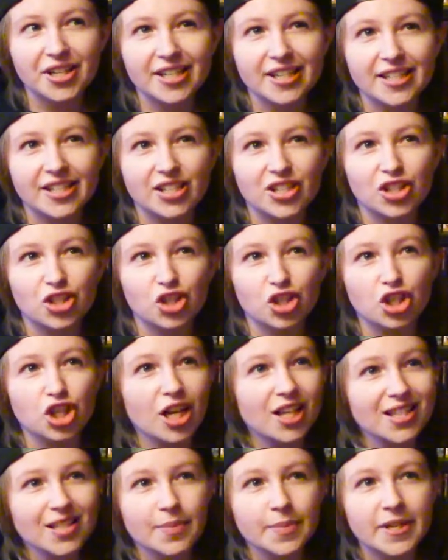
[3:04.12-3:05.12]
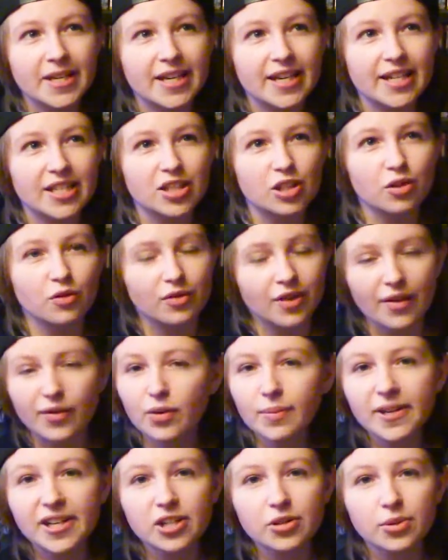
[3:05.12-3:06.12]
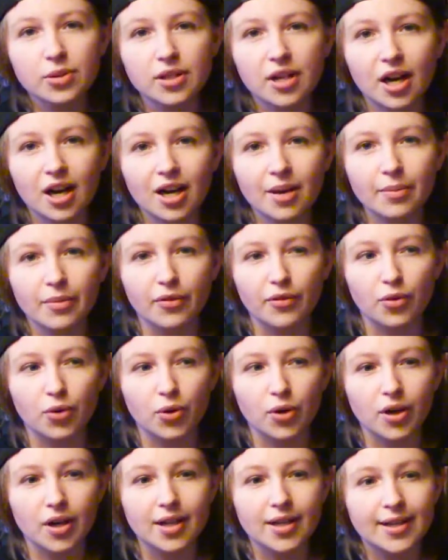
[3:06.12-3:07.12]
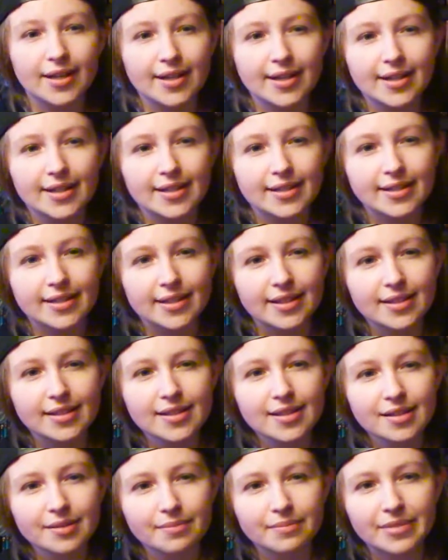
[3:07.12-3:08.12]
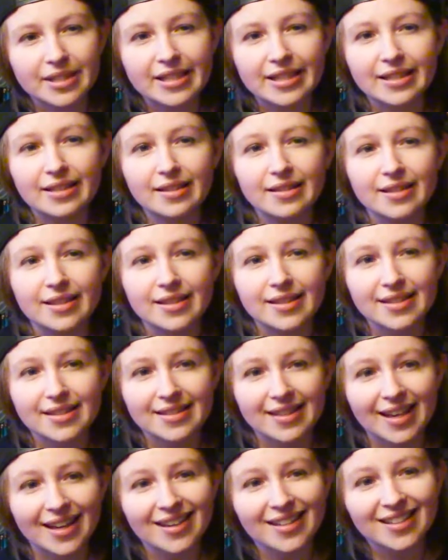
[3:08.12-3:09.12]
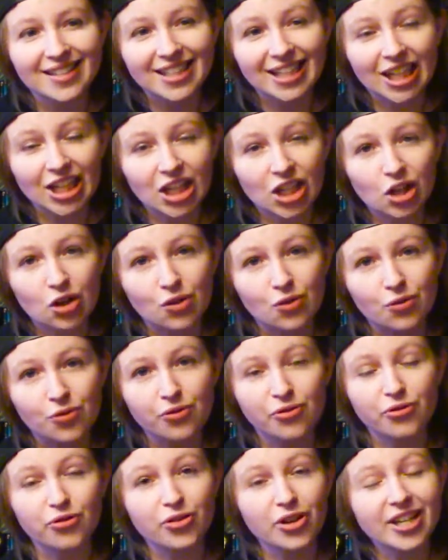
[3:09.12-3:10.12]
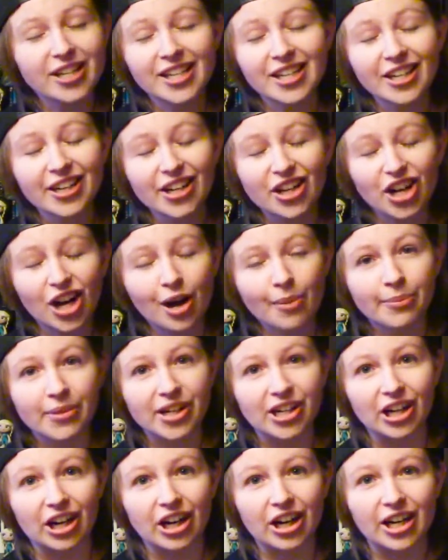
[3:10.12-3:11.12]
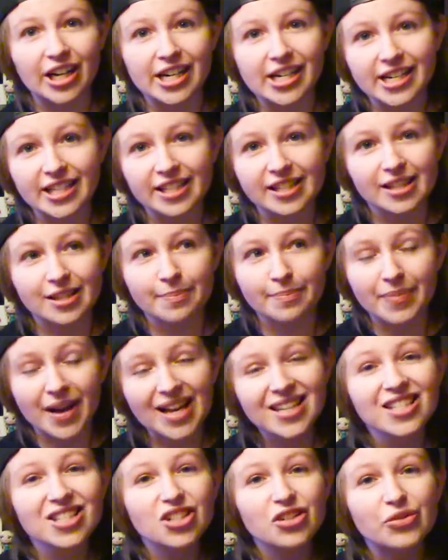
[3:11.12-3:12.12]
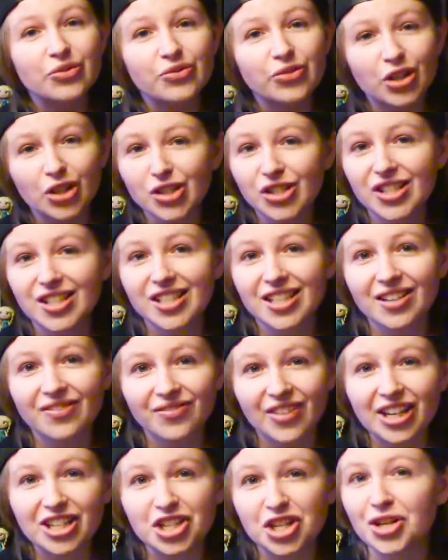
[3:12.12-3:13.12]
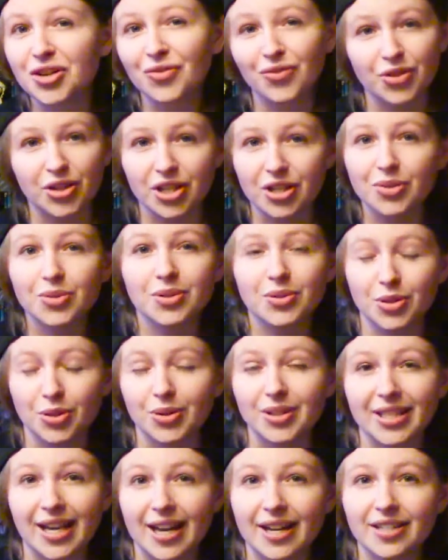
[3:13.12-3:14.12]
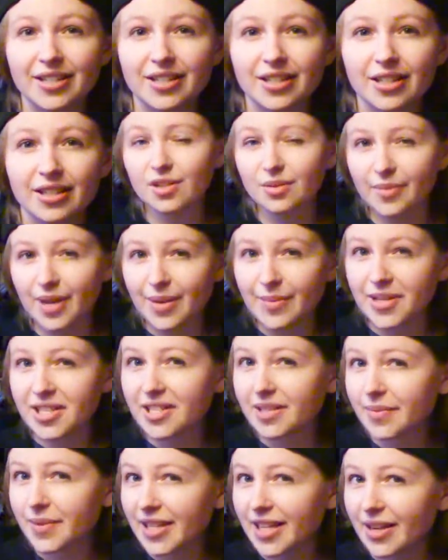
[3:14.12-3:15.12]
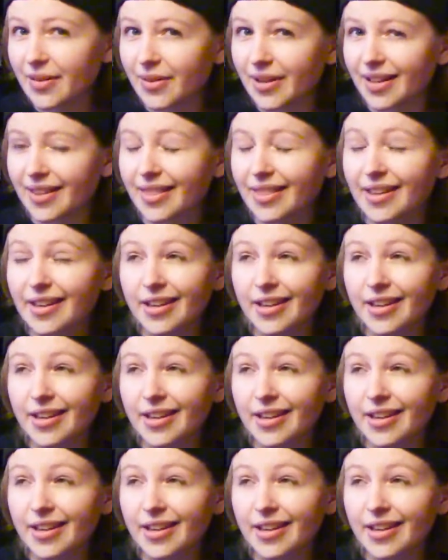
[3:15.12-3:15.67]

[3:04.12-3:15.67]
is just because you've never been to a con before doesn't mean that San Diego freaking Comic-Con is the best first convention for you to attend. So maybe to begin with,